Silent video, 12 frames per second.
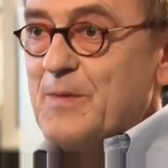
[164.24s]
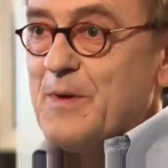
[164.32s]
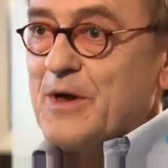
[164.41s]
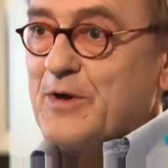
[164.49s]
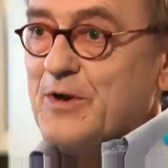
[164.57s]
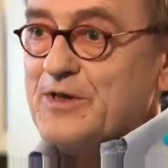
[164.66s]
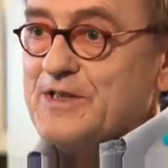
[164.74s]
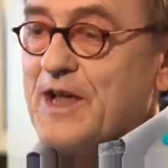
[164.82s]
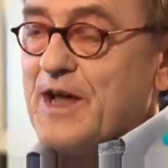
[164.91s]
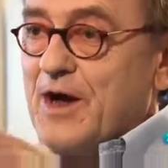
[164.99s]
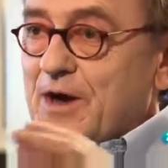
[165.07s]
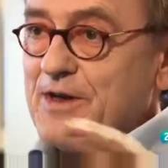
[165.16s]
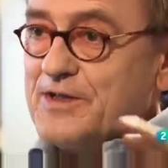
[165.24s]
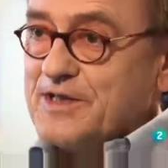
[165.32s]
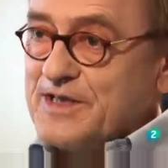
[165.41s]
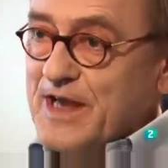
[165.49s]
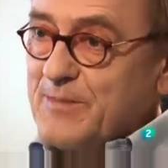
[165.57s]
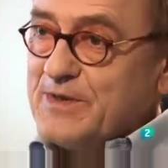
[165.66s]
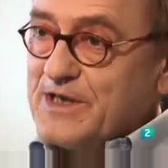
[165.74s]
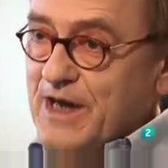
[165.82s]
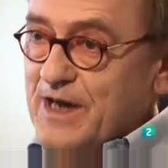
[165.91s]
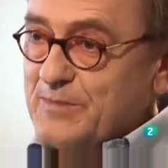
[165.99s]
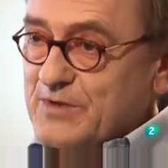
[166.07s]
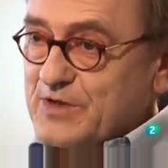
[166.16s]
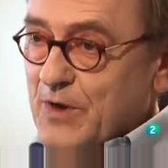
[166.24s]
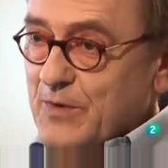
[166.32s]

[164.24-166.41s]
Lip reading: because they are in the same time zone.